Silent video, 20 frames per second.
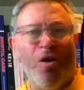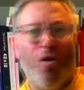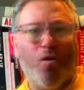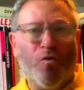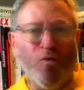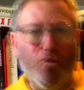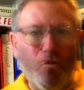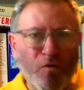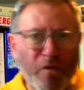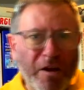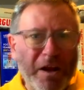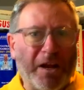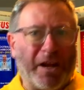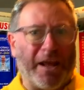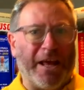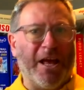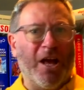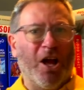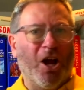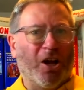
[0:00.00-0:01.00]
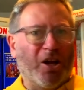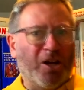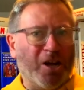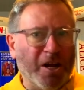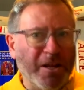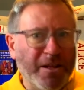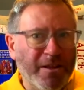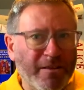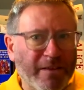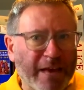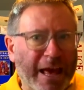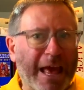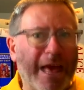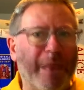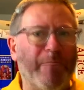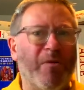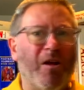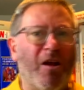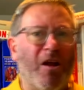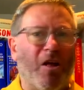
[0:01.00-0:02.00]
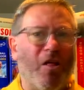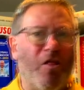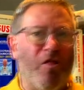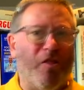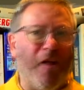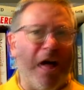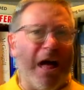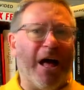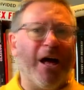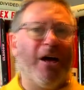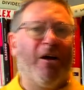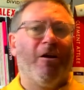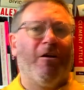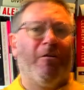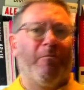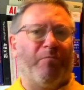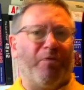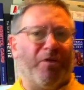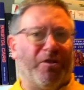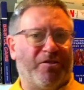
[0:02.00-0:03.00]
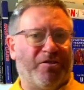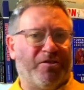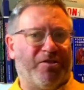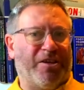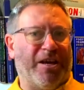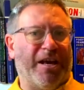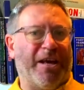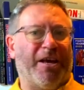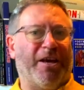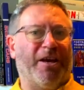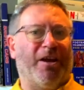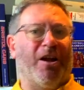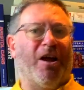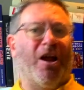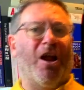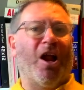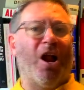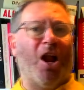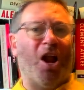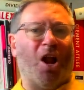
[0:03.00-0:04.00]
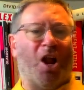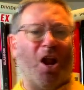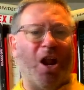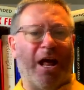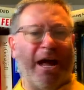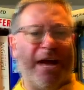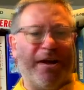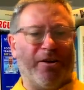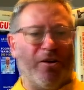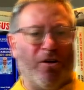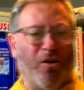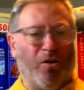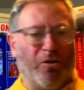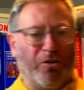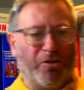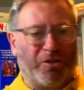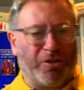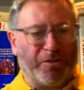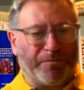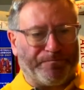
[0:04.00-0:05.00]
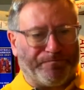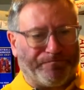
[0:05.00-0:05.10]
really condemn that particular landlord.